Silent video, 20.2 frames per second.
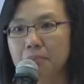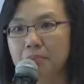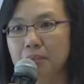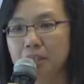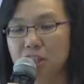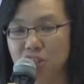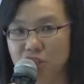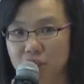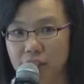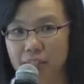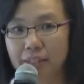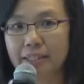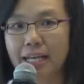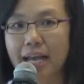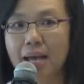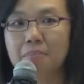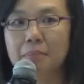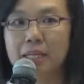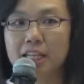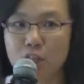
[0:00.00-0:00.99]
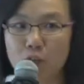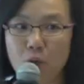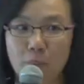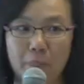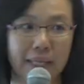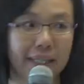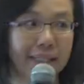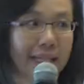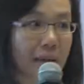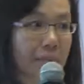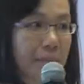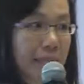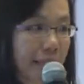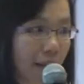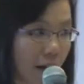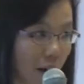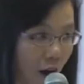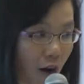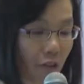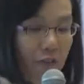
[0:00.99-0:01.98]
Nurture them, incubate them in
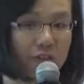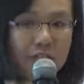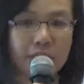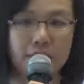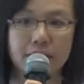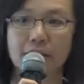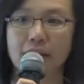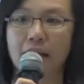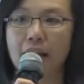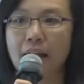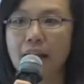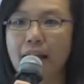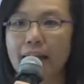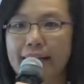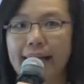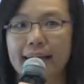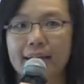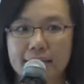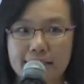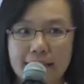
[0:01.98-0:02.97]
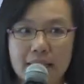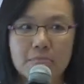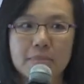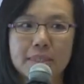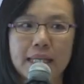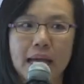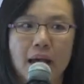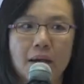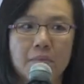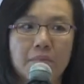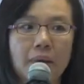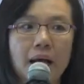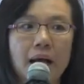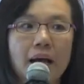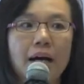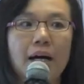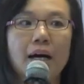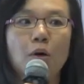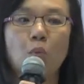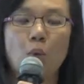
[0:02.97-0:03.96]
our office, and at the same time,
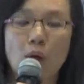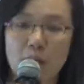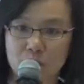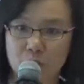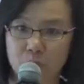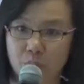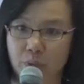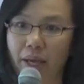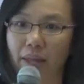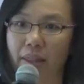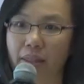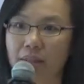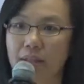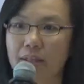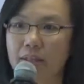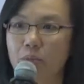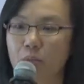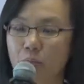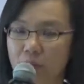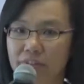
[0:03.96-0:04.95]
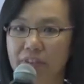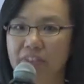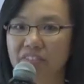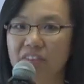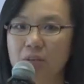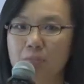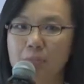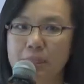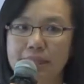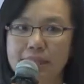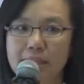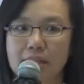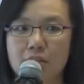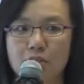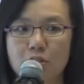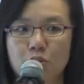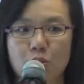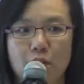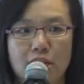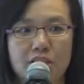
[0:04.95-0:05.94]
work together with the VP
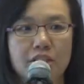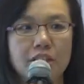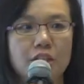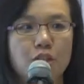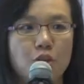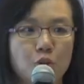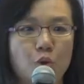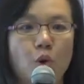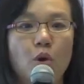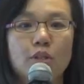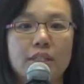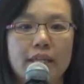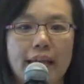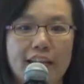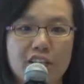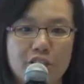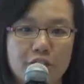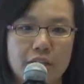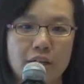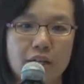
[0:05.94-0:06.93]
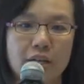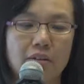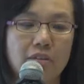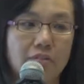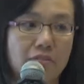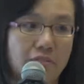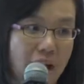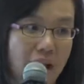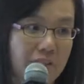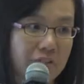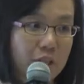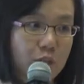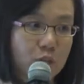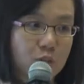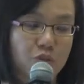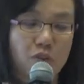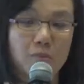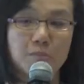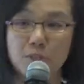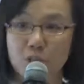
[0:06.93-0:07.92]
sales to actually grow the Asia revenues
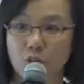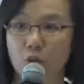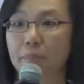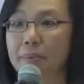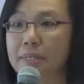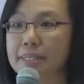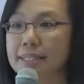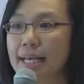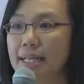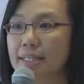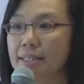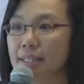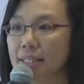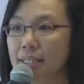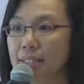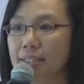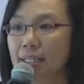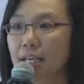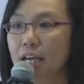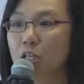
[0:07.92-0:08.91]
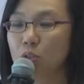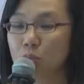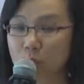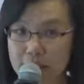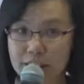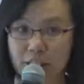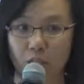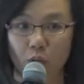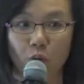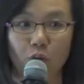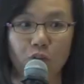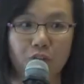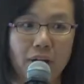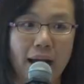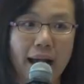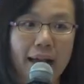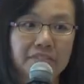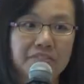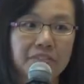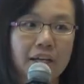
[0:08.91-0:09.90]
from 0% in
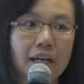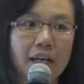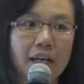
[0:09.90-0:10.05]
2005